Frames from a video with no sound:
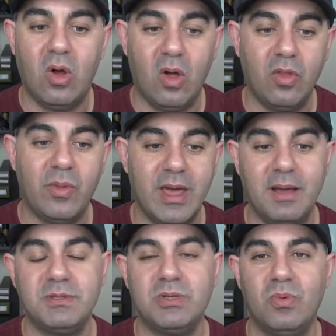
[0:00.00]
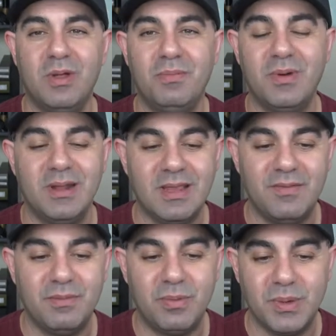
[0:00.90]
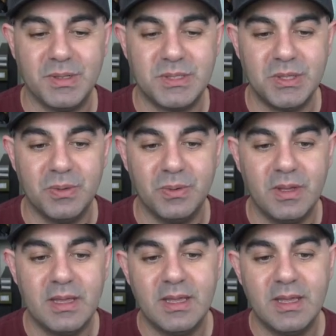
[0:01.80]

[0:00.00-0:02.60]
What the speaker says: all the way up to 1.11.2.